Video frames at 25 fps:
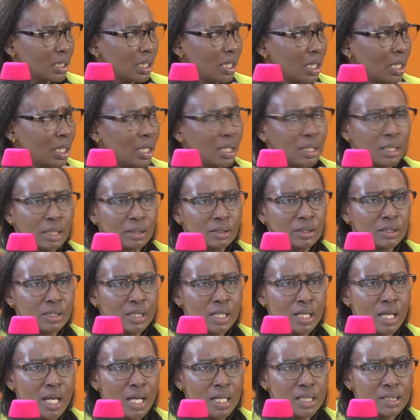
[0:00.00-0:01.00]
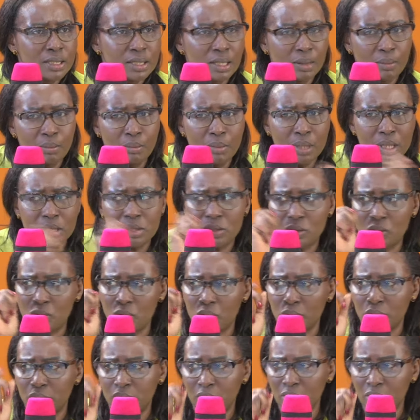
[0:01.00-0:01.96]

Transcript: Uh, three eight uh, min scores.